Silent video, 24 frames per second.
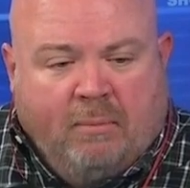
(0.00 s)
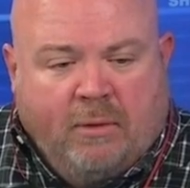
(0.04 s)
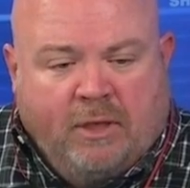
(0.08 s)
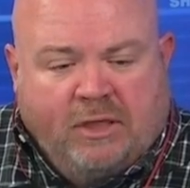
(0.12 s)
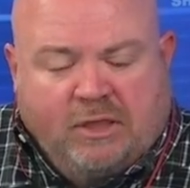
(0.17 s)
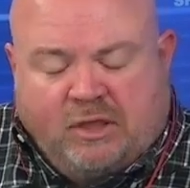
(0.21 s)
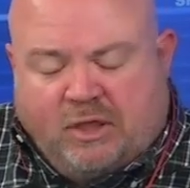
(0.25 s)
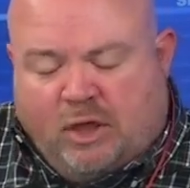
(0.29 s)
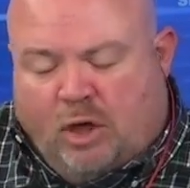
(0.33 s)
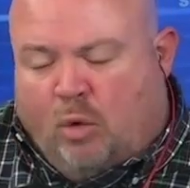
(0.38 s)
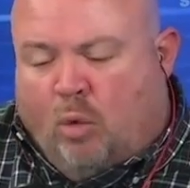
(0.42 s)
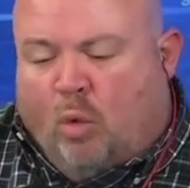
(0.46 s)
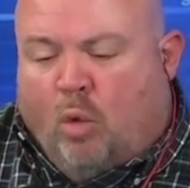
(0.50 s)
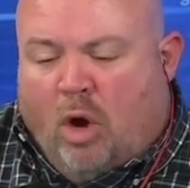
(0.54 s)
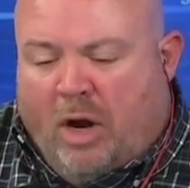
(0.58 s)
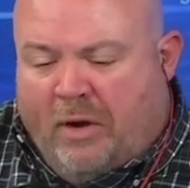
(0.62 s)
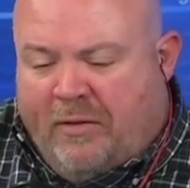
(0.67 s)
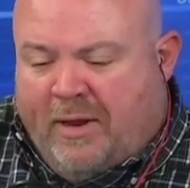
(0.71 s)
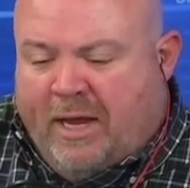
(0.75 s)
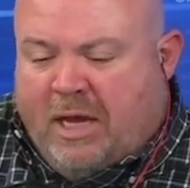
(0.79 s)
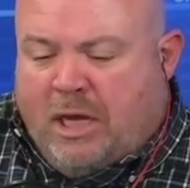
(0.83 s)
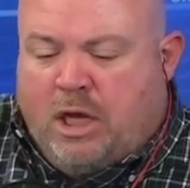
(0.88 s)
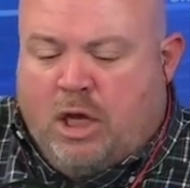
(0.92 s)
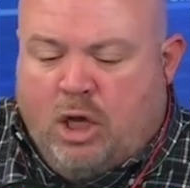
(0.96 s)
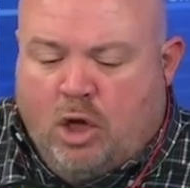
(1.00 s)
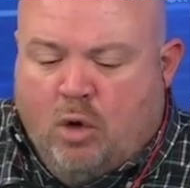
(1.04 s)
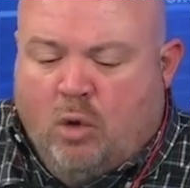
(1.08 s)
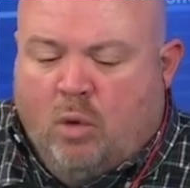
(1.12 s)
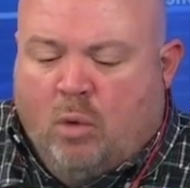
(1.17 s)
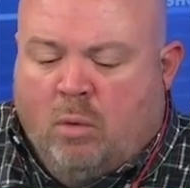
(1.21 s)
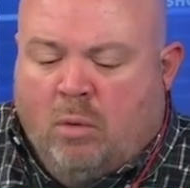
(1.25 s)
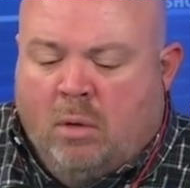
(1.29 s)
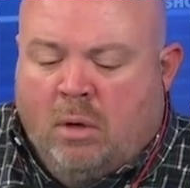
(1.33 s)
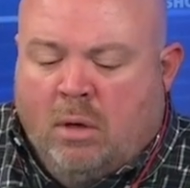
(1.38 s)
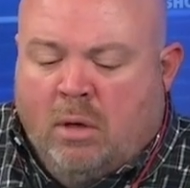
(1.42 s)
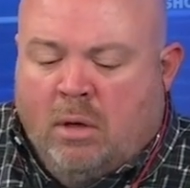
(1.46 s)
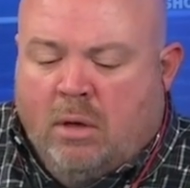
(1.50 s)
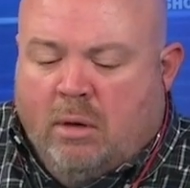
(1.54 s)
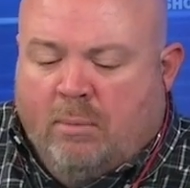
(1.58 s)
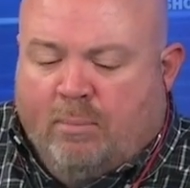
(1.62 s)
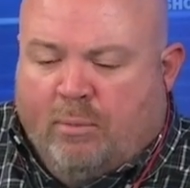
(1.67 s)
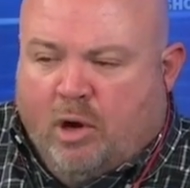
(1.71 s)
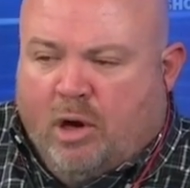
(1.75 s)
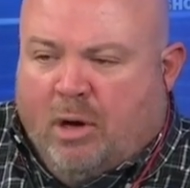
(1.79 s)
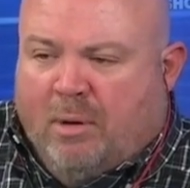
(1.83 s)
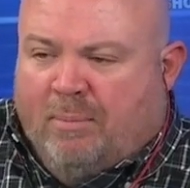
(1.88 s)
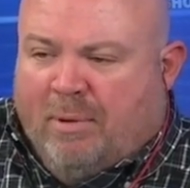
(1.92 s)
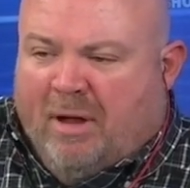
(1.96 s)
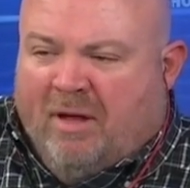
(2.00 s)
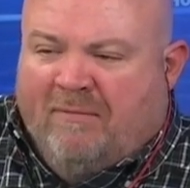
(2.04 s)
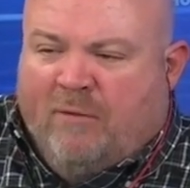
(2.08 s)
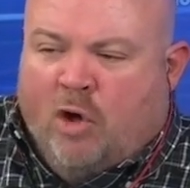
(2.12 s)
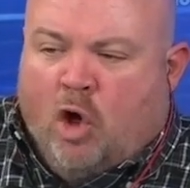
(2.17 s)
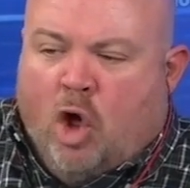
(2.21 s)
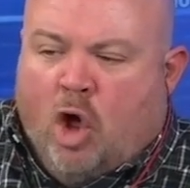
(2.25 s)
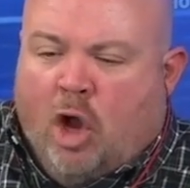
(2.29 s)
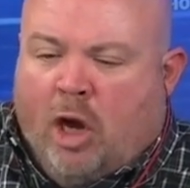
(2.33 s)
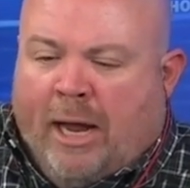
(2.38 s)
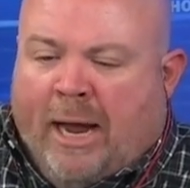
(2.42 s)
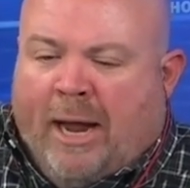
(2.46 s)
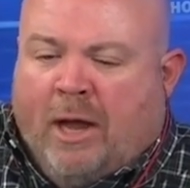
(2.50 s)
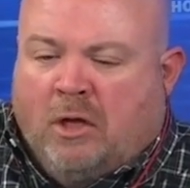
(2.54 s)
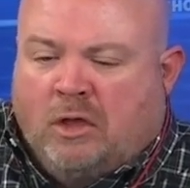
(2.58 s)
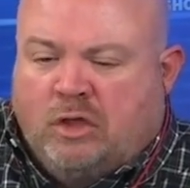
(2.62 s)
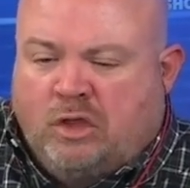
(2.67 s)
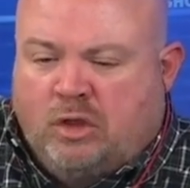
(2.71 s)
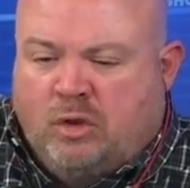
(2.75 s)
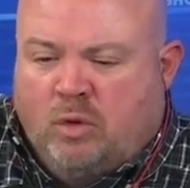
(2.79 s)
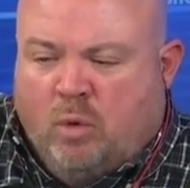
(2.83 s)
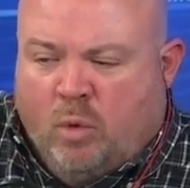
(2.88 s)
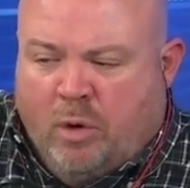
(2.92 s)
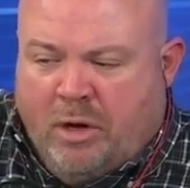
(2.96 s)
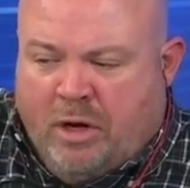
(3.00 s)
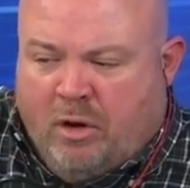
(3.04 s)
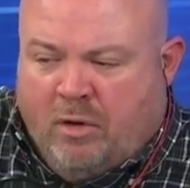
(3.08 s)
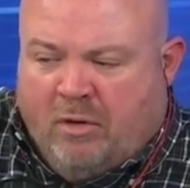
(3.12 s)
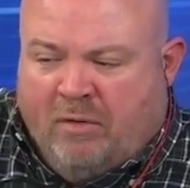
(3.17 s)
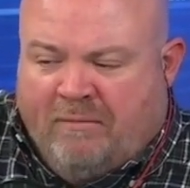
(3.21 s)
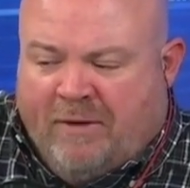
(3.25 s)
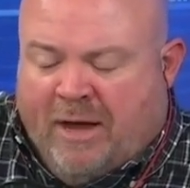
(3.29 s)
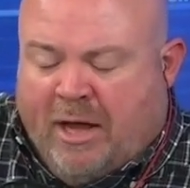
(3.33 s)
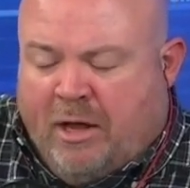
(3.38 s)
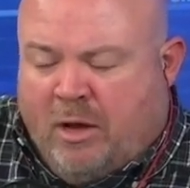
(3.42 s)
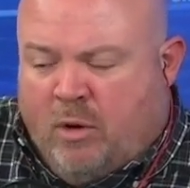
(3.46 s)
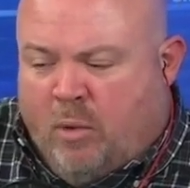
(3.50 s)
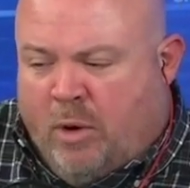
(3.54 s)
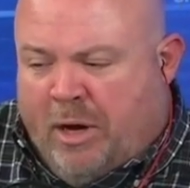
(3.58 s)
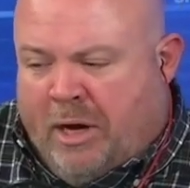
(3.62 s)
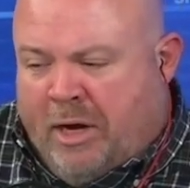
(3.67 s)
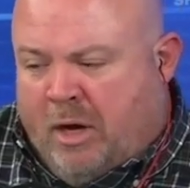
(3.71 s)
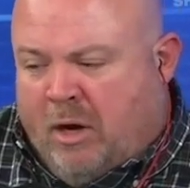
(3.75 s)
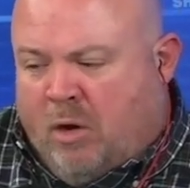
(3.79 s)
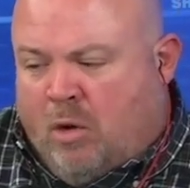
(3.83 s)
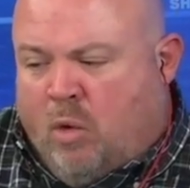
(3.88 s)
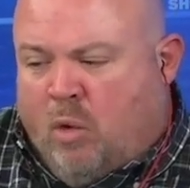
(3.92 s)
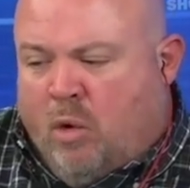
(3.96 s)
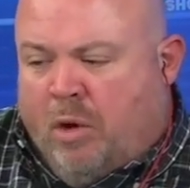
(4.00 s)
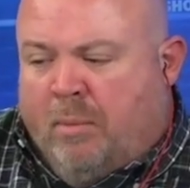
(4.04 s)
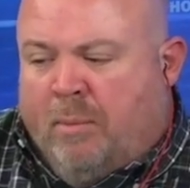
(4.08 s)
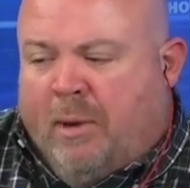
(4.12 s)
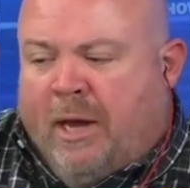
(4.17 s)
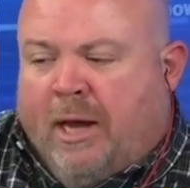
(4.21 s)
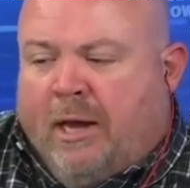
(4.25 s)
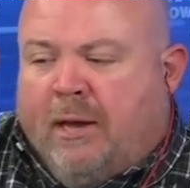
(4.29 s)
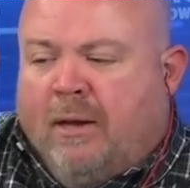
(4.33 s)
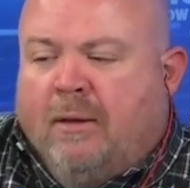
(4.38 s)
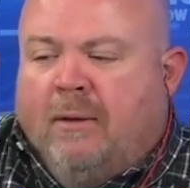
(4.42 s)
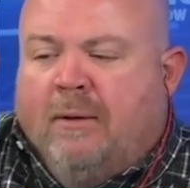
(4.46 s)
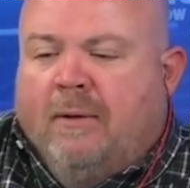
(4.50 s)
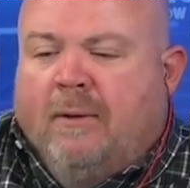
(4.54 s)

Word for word: Is there one that you put above all else when you're evaluating a quarterback?